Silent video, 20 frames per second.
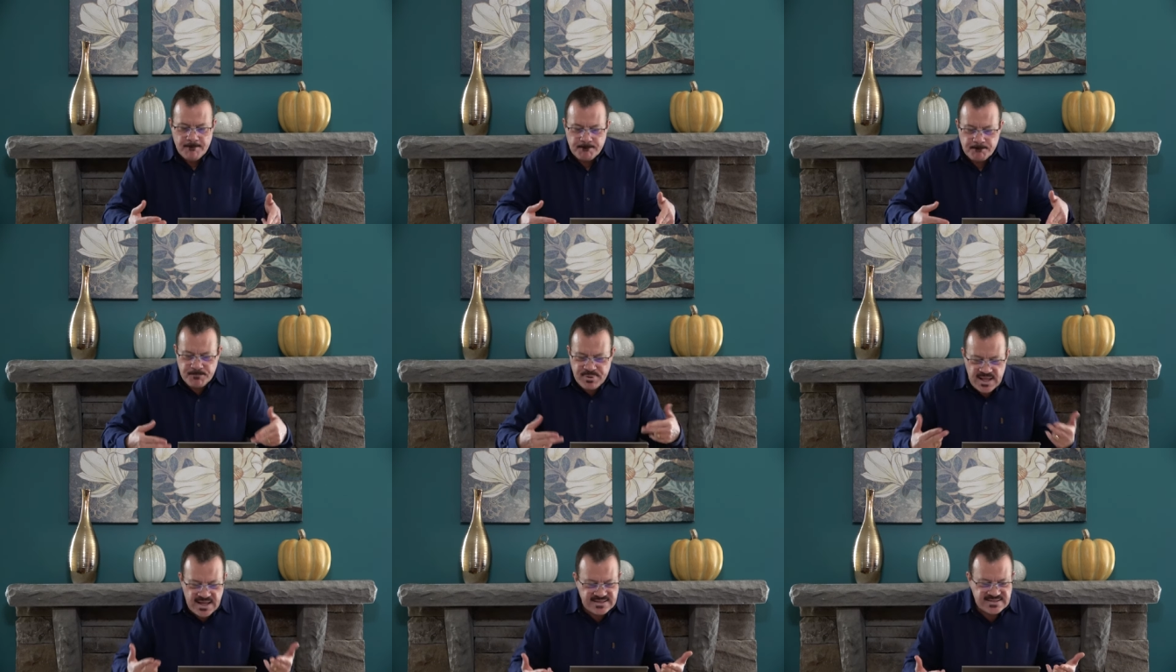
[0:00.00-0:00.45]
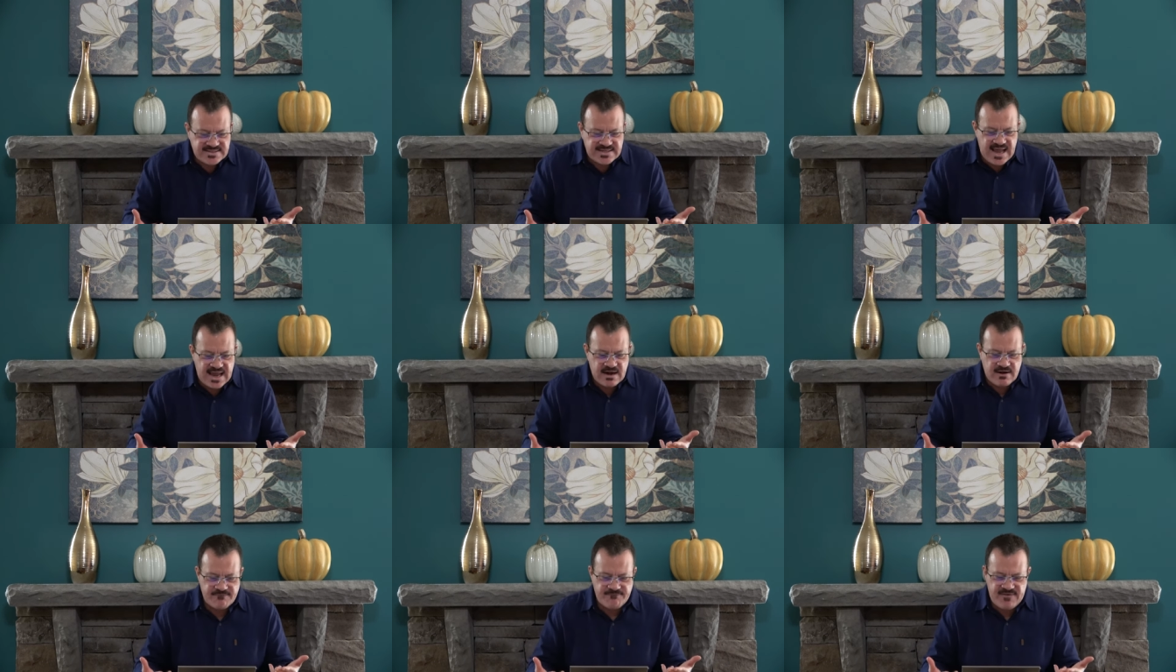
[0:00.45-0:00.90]
blood
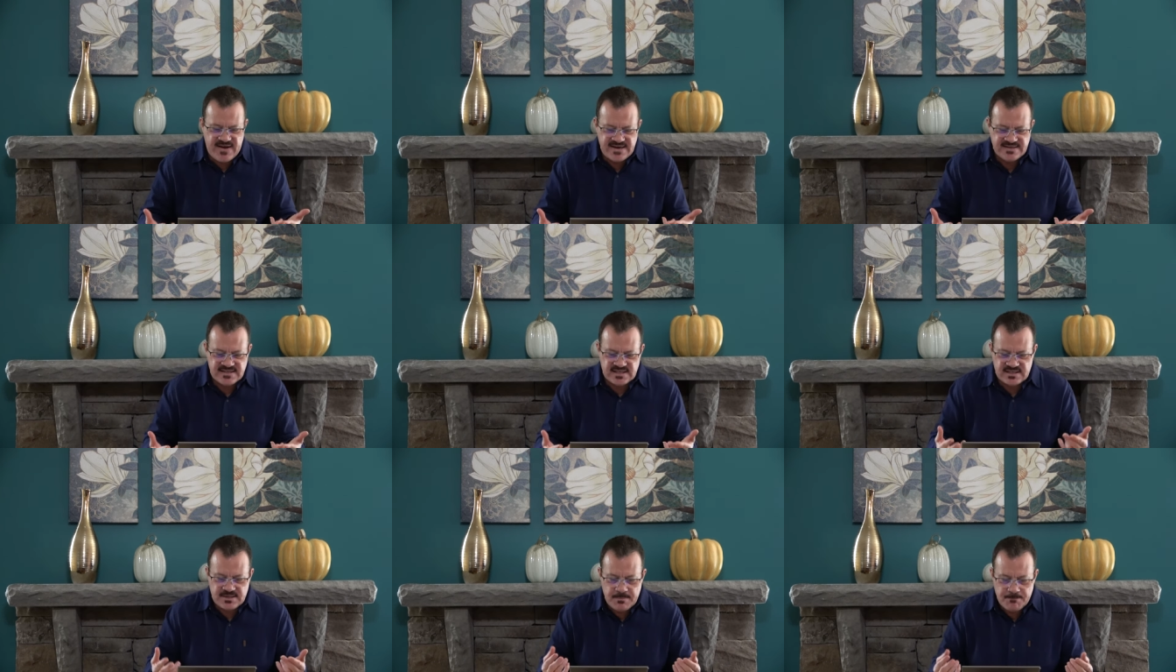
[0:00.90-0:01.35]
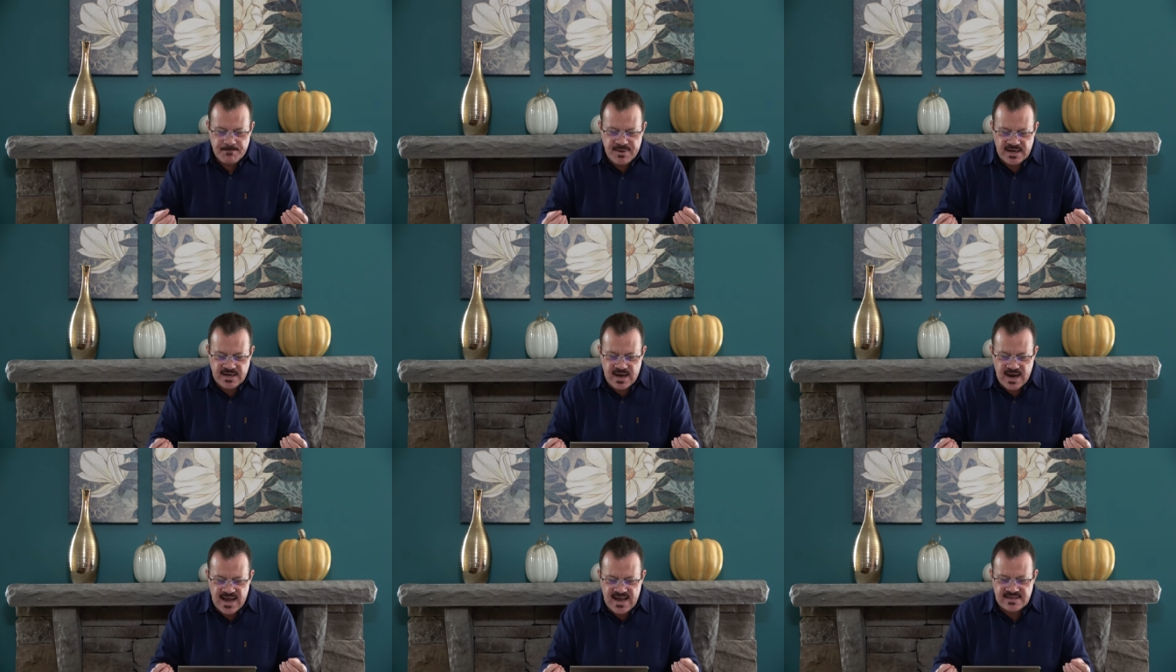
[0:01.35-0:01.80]
sacrifices
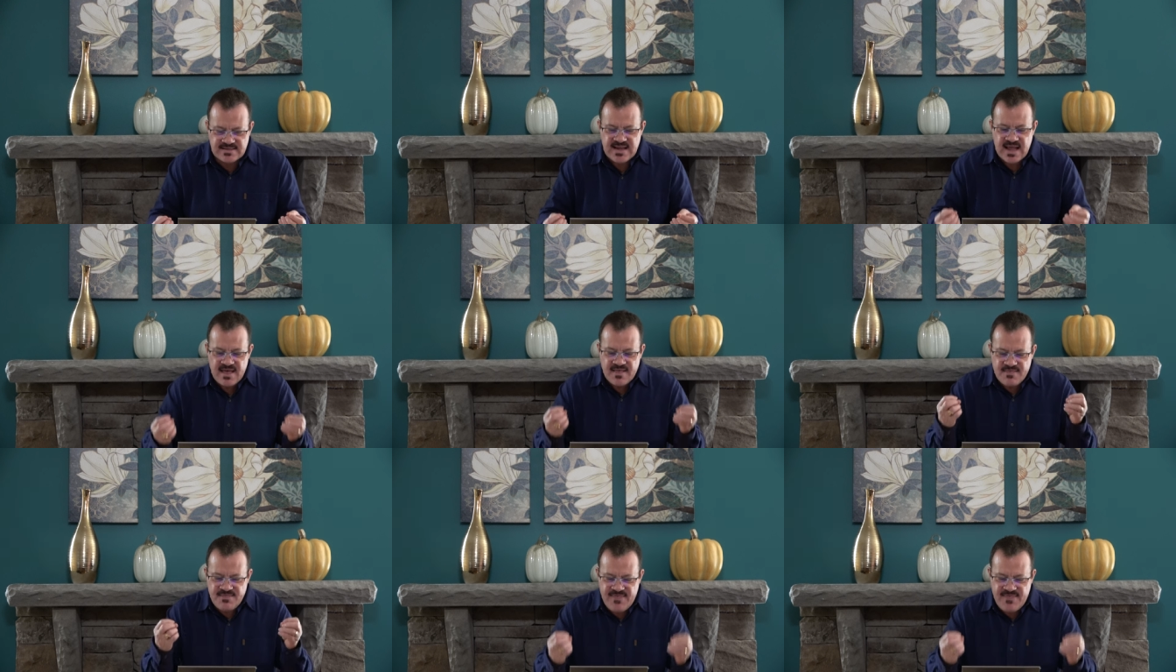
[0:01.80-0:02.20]
because